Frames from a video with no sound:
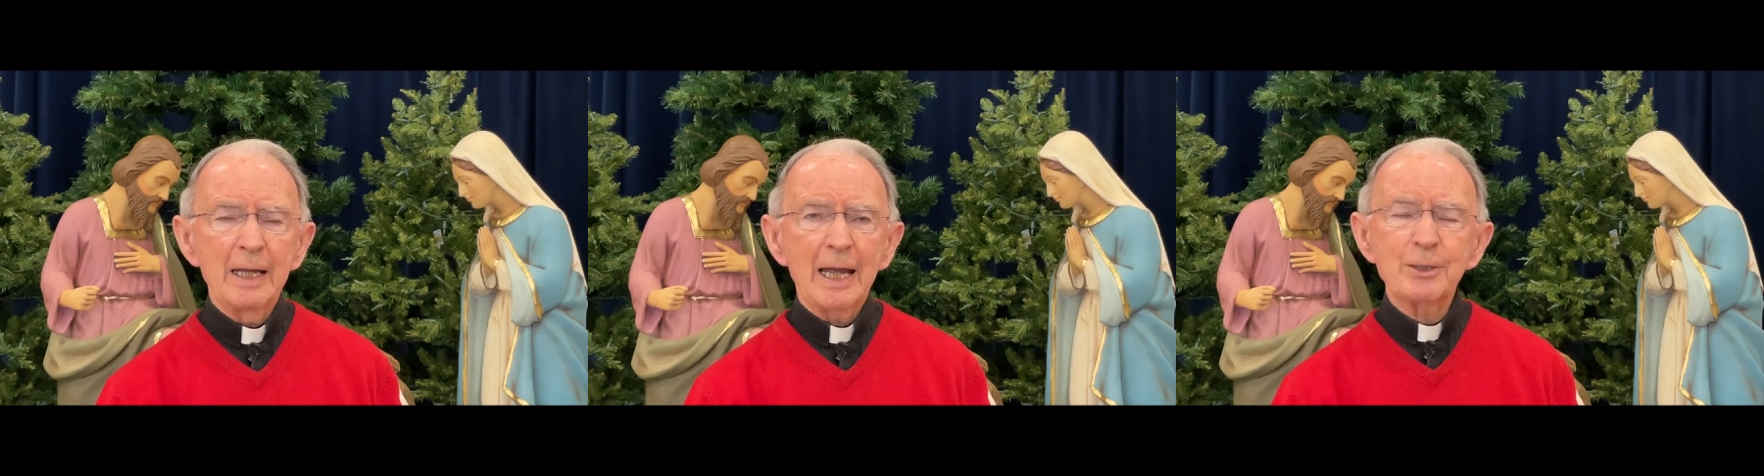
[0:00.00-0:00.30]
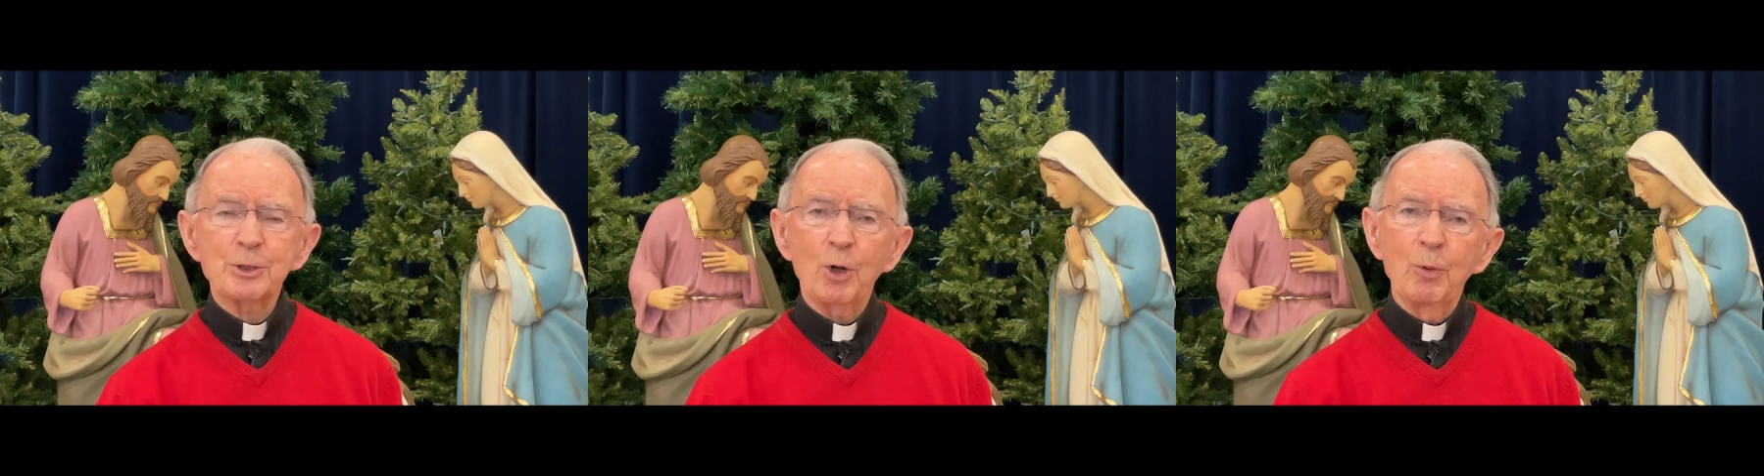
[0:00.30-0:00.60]
And
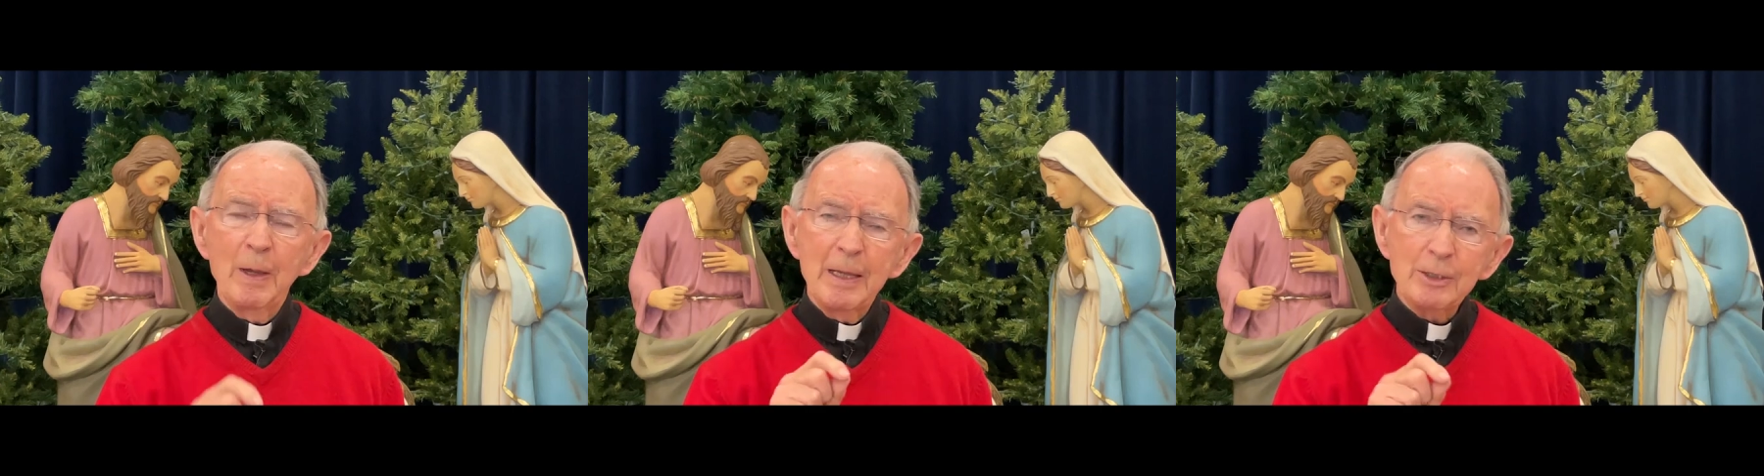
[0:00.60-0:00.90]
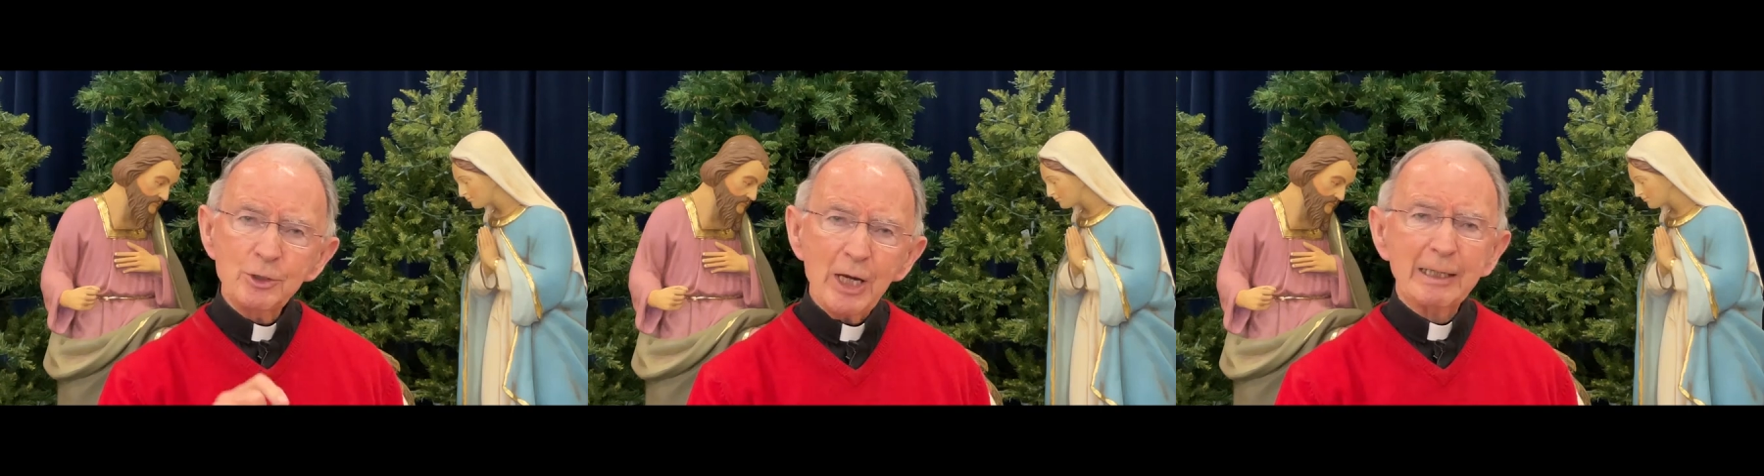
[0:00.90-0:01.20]
so
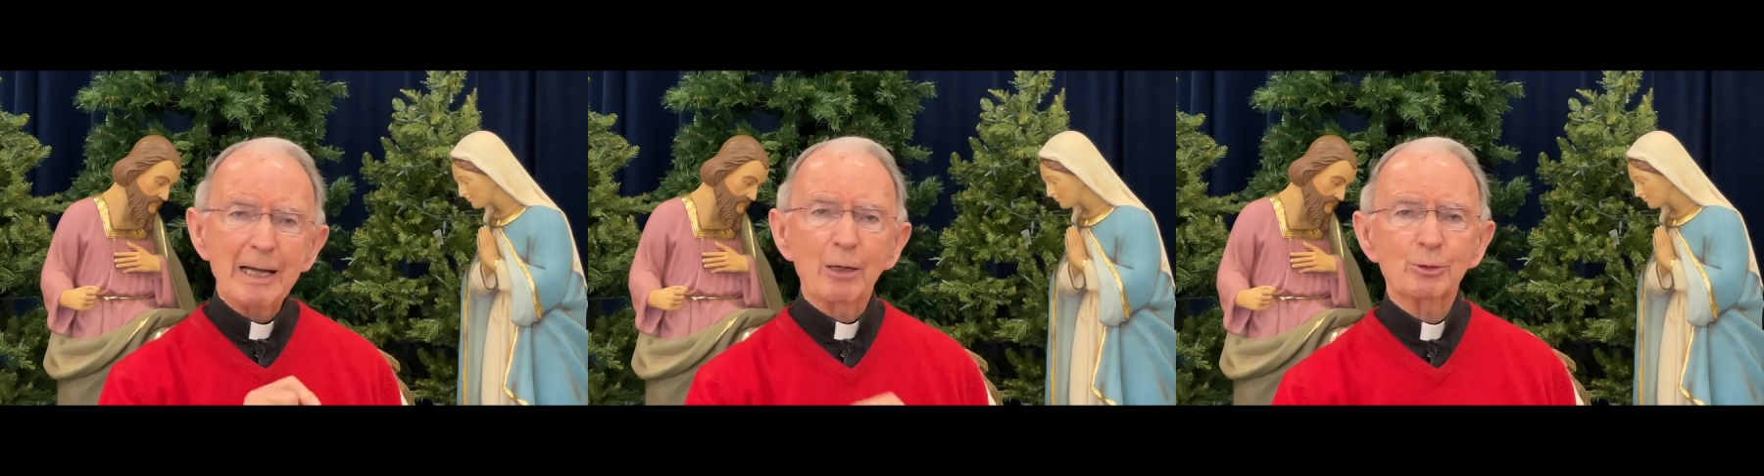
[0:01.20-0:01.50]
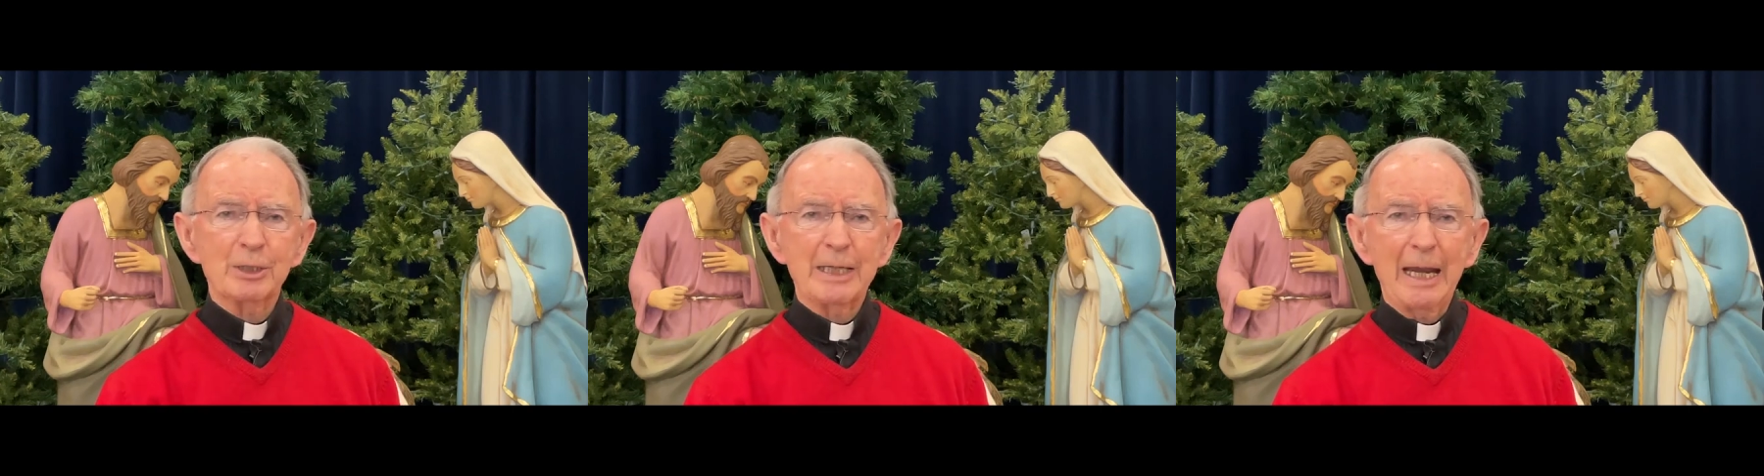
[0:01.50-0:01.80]
check out
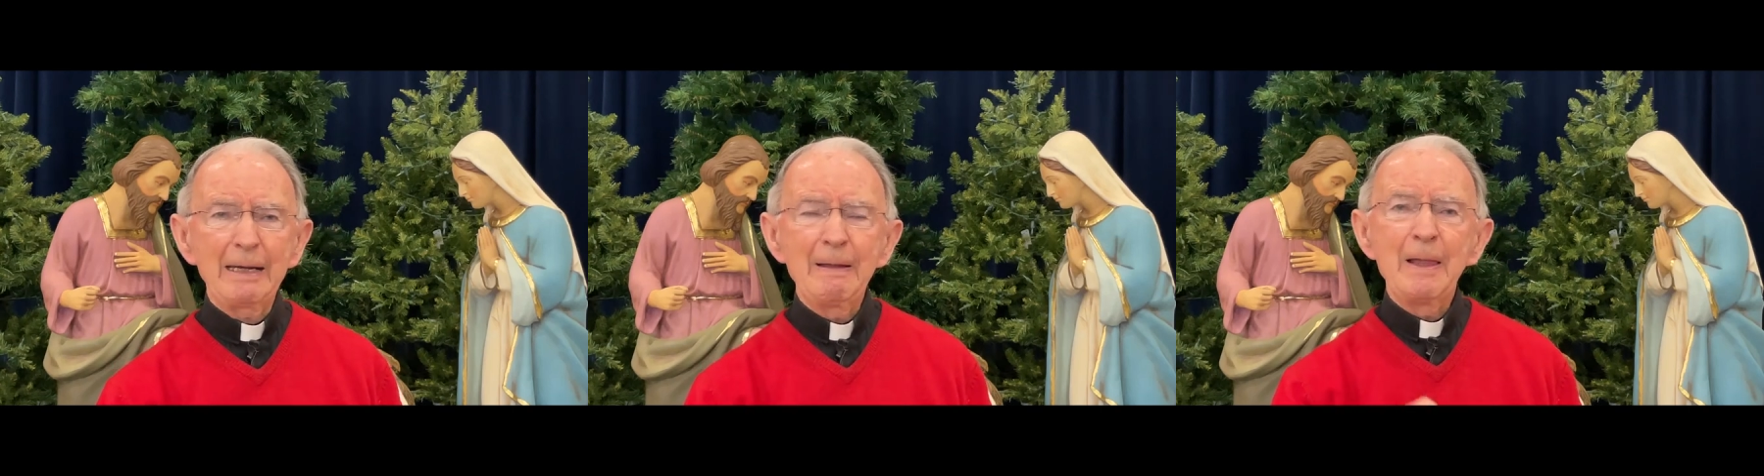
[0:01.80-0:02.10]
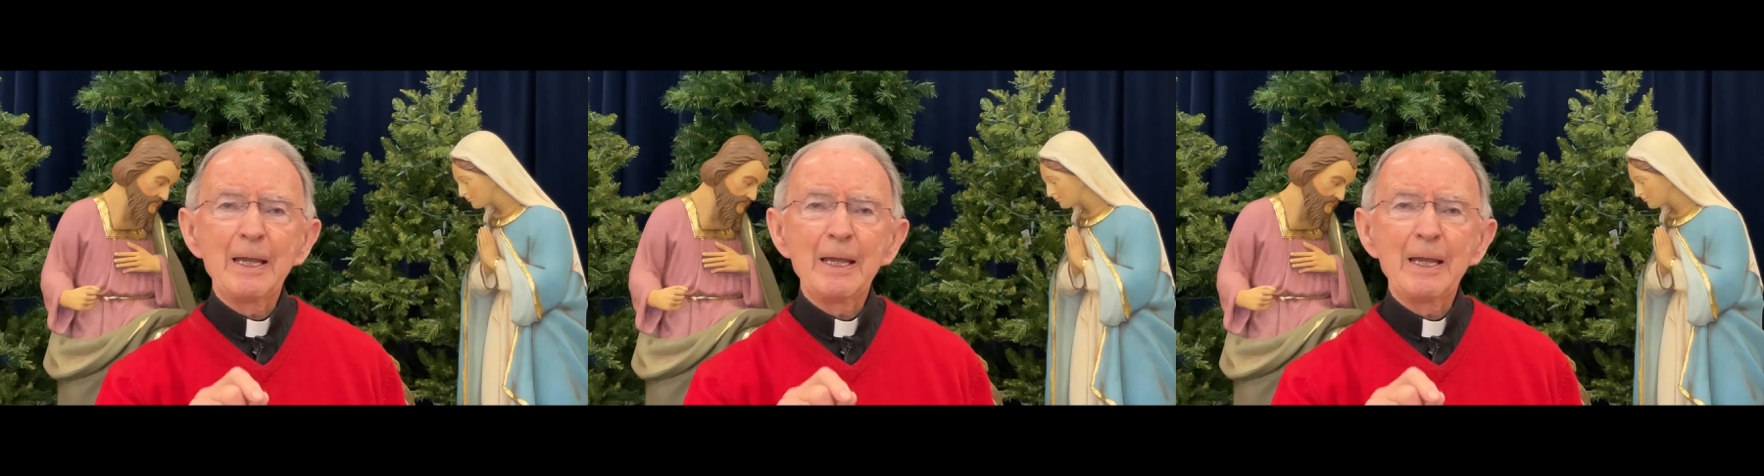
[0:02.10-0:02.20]
today